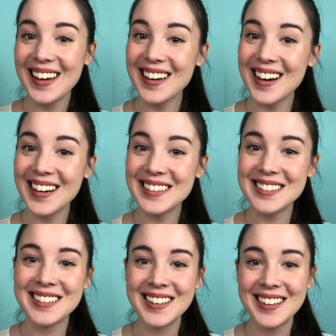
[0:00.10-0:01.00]
Hey
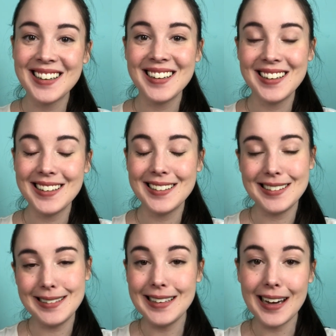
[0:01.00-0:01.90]
guys!
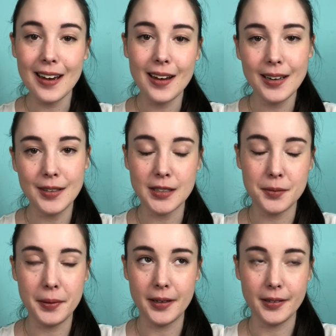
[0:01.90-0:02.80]
Yeah, I know it's
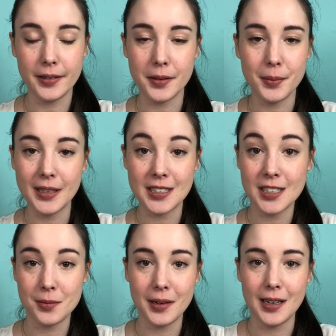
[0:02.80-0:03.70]
been a little bit
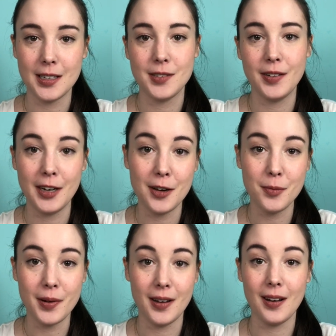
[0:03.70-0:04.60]
since my last video,
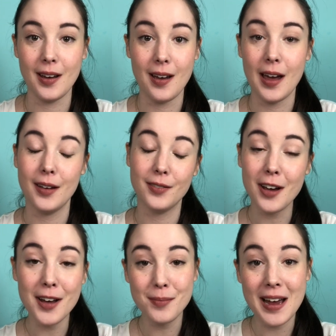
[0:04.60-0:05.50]
but I've
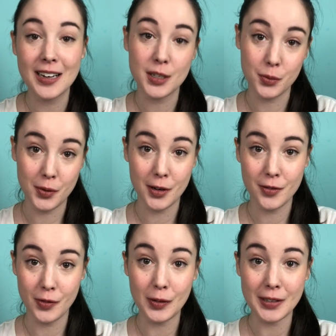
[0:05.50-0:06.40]
gone back to work
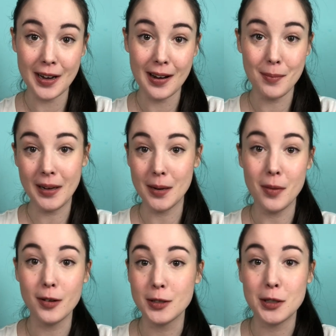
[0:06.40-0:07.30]
full time and I'm
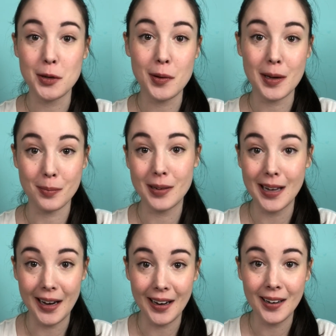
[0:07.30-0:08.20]
also doing a
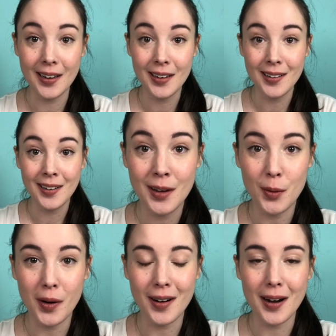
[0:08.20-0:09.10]
play
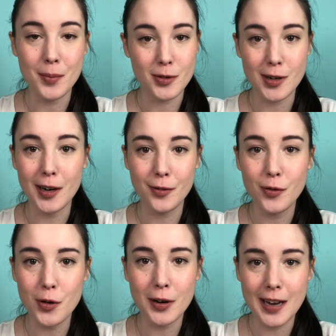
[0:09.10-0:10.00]
where I'm portraying
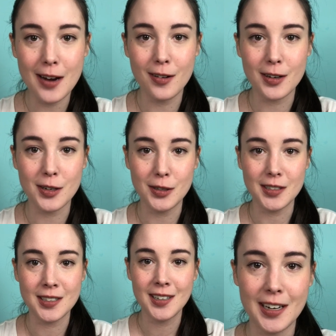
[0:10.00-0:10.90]
four
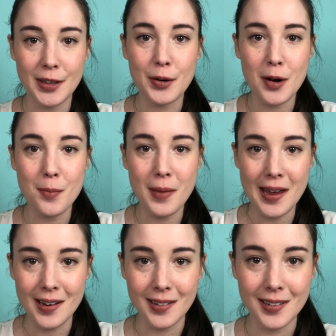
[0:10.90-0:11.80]
characters and they're all
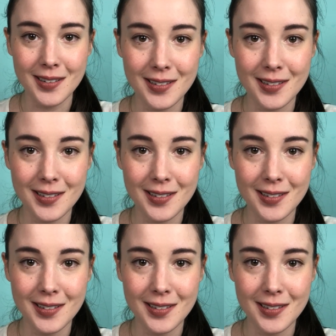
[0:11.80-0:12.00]
men.